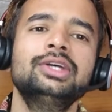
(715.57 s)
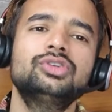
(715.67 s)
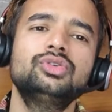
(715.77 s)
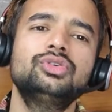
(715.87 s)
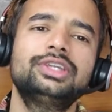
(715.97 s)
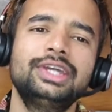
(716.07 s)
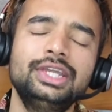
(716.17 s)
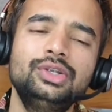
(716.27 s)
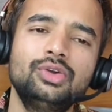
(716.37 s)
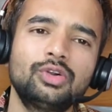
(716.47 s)
So you
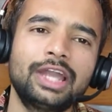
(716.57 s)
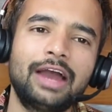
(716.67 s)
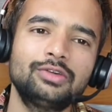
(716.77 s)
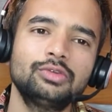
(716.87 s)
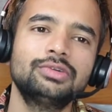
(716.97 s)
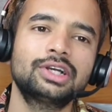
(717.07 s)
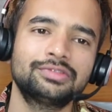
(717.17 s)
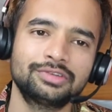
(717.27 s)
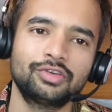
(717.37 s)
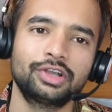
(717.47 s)
really don't have to work
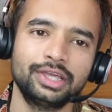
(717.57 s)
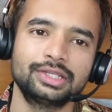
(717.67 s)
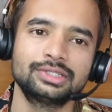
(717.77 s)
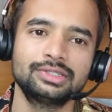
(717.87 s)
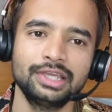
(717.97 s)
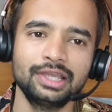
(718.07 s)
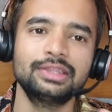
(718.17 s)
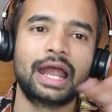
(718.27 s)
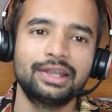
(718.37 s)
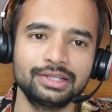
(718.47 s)
after 40 years. Think
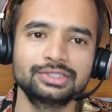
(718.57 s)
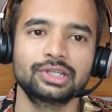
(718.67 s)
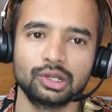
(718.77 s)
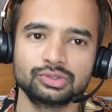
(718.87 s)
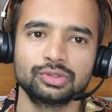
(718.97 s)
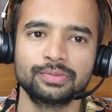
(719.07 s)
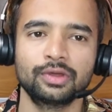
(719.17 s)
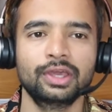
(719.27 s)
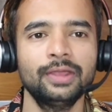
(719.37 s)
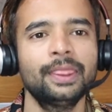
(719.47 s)
in that direction also.
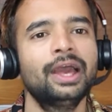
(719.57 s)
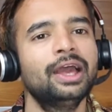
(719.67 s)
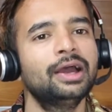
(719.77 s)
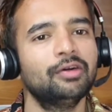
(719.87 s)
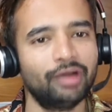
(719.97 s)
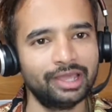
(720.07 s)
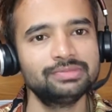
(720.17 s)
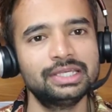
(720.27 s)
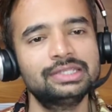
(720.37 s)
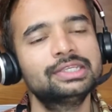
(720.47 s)
Okay. Why
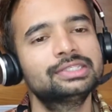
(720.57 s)
I'm saying